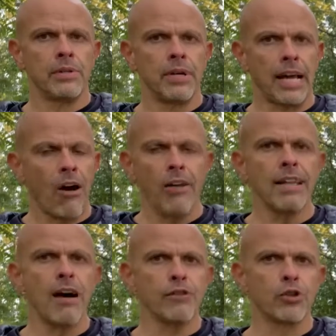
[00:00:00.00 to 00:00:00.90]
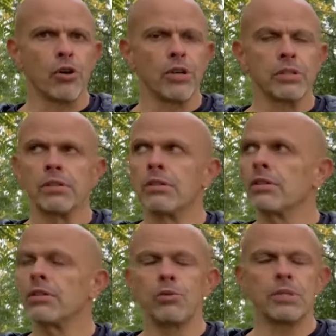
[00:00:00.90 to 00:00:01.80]
and I can't have chocolate.
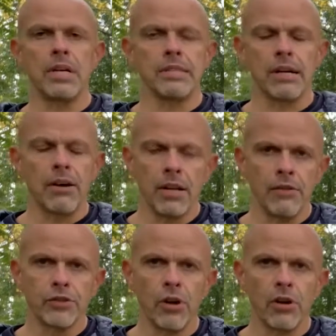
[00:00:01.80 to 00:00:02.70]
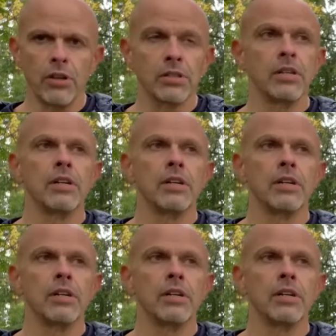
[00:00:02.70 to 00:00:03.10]
Who says I can't have chocolate?